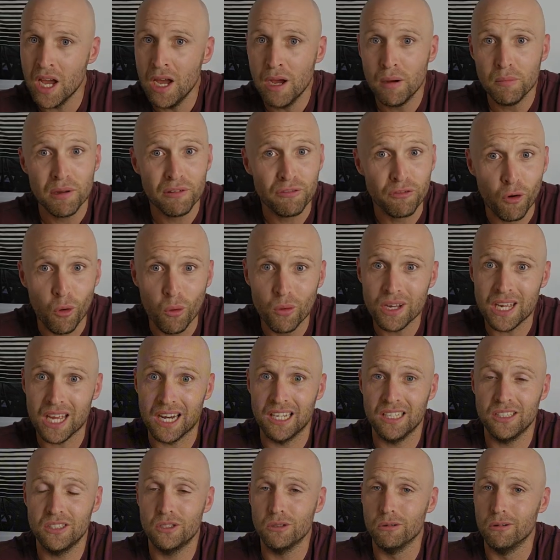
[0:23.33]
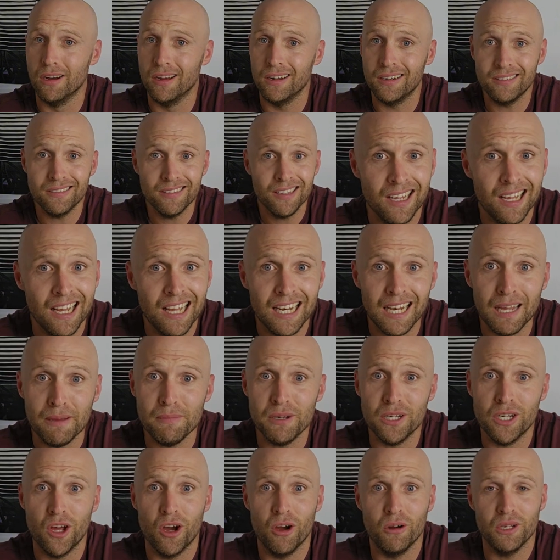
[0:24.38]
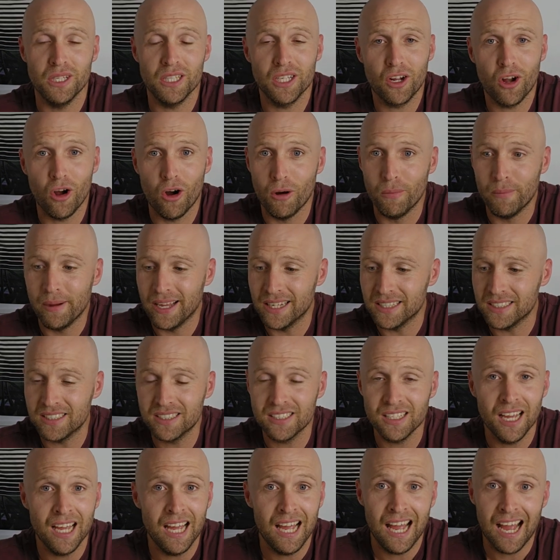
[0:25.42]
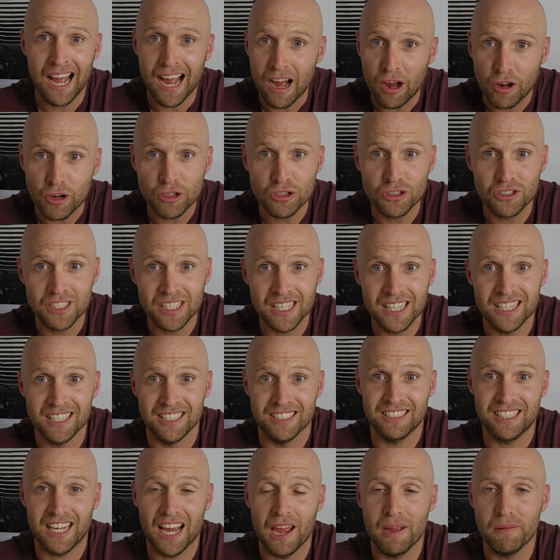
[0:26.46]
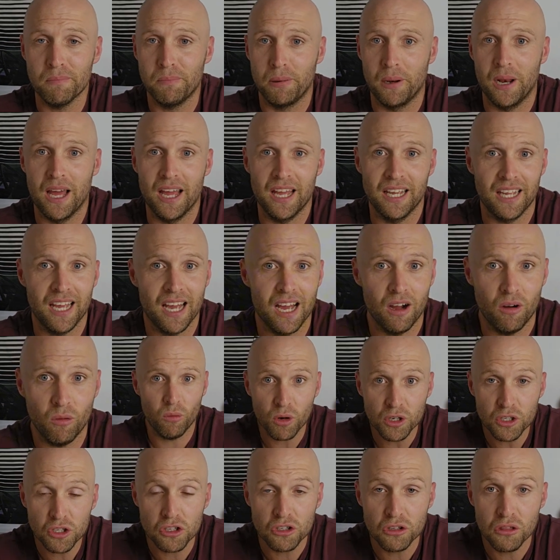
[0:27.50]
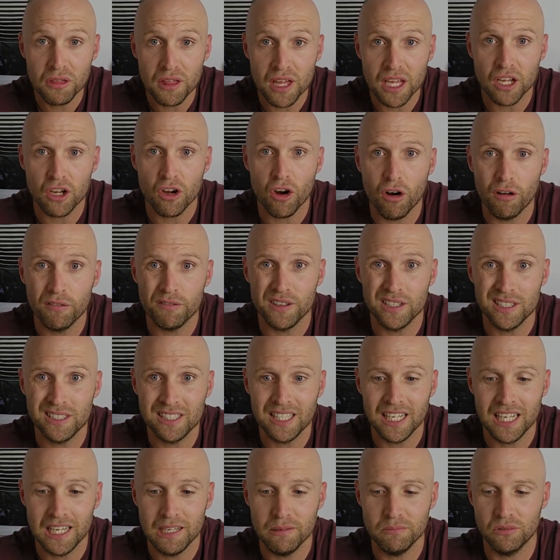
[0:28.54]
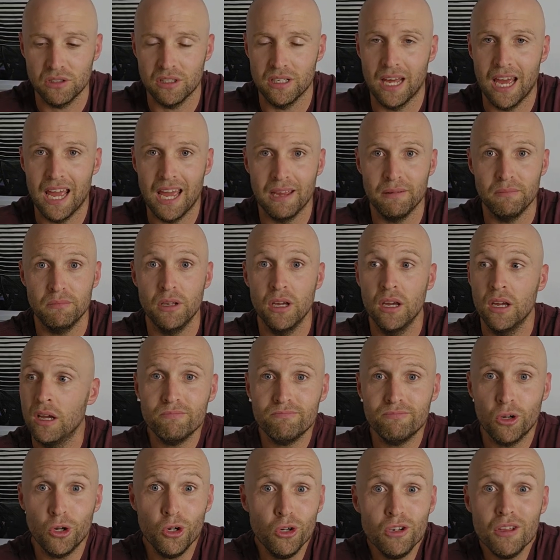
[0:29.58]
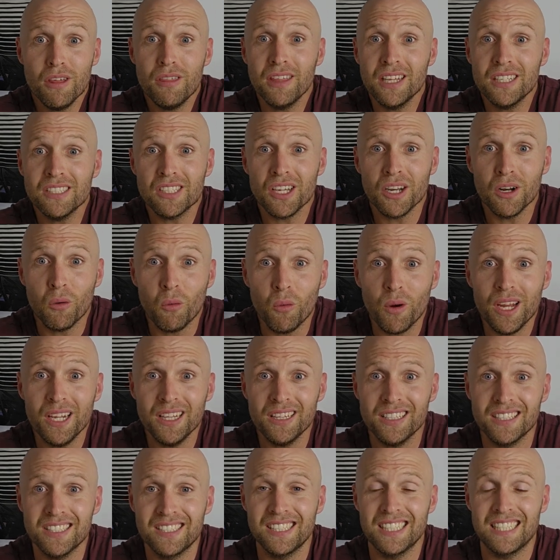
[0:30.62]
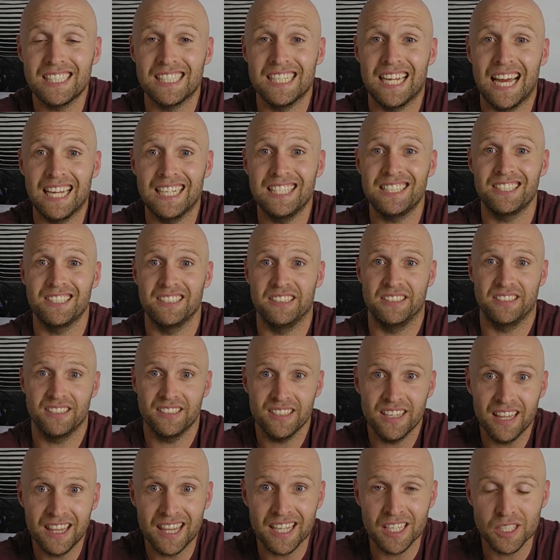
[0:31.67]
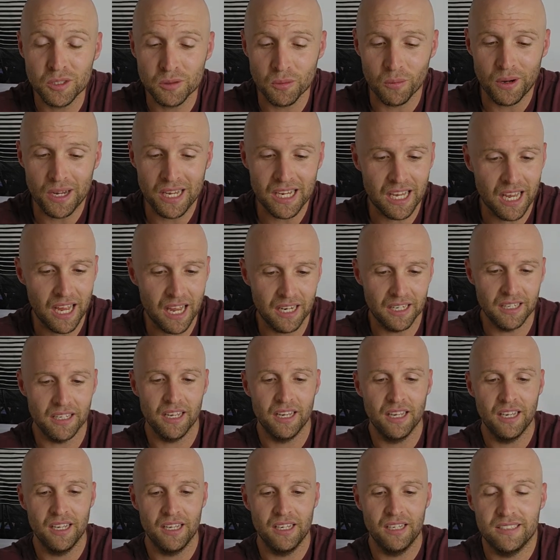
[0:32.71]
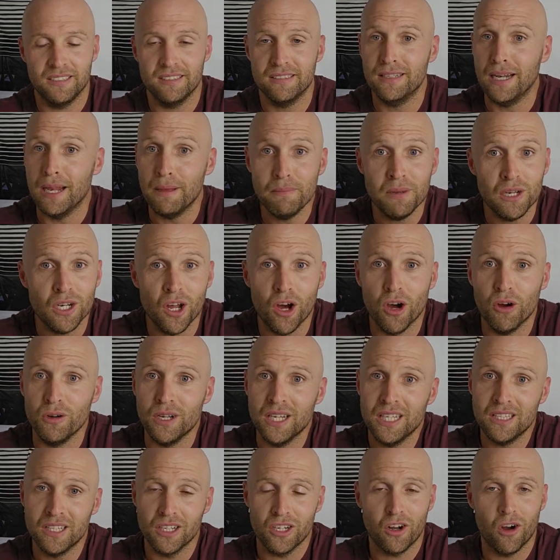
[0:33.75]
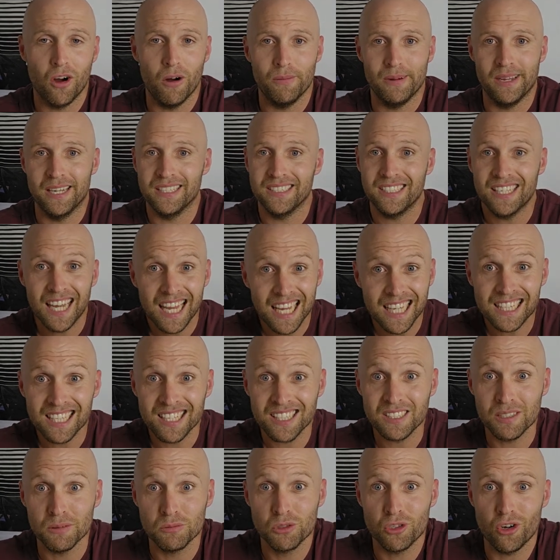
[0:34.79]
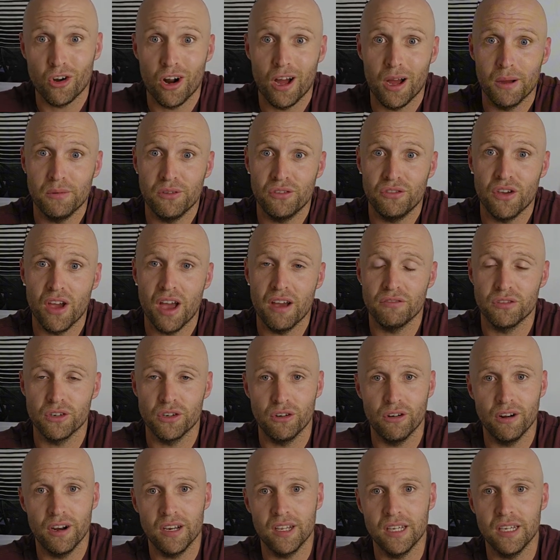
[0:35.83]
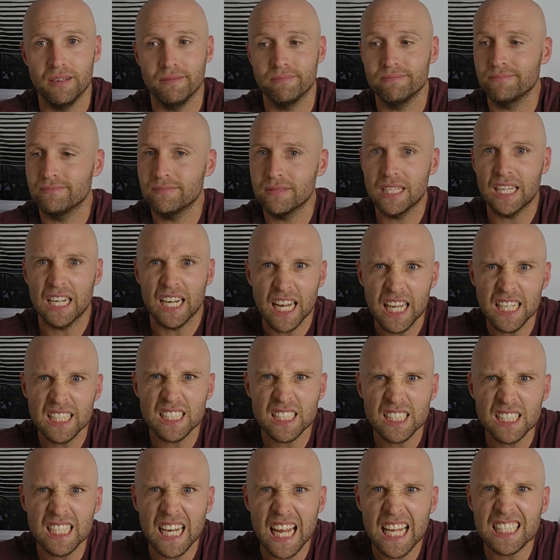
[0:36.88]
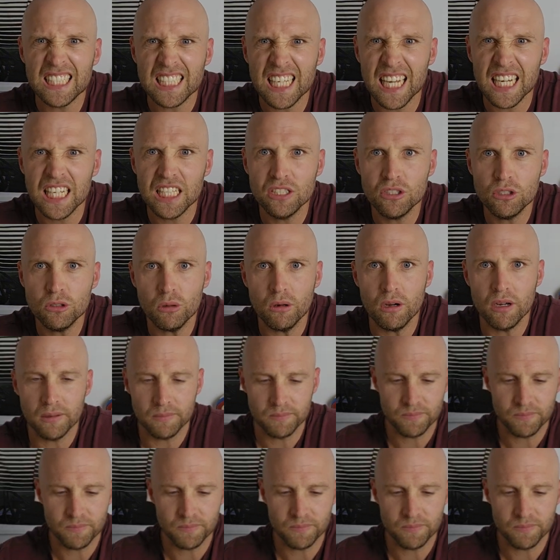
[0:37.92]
Before we get into it, let me know in the comments how you see this game playing out. What do you think of the teams named? Who do you think is going to win the Six Nations this weekend? Let me know in the comments. Hit that subscribe if you haven't already. Let's get into it.